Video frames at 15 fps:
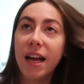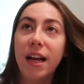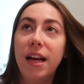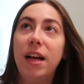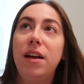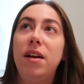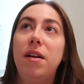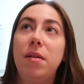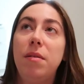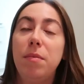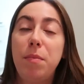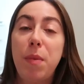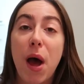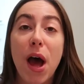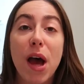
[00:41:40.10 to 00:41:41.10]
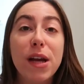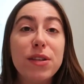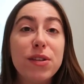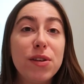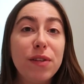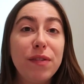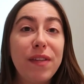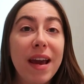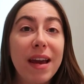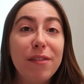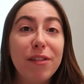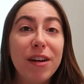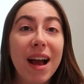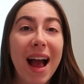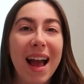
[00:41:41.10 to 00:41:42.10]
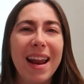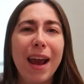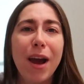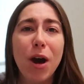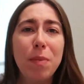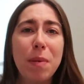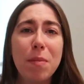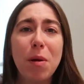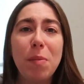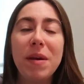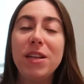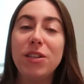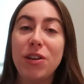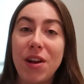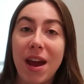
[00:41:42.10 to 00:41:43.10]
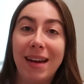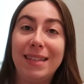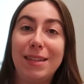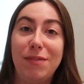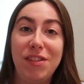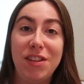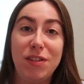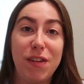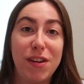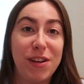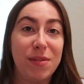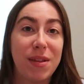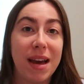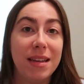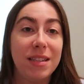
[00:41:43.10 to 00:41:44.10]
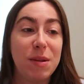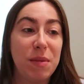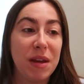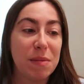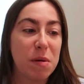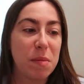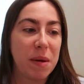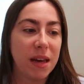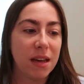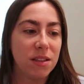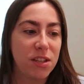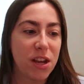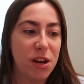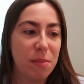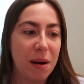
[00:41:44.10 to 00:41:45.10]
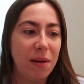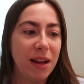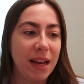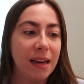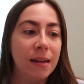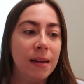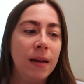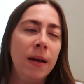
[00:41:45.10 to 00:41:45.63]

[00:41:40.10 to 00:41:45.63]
a personal favourite, and I hope I'm not being too negative in this video. That is something I'm a bit concerned about. Like,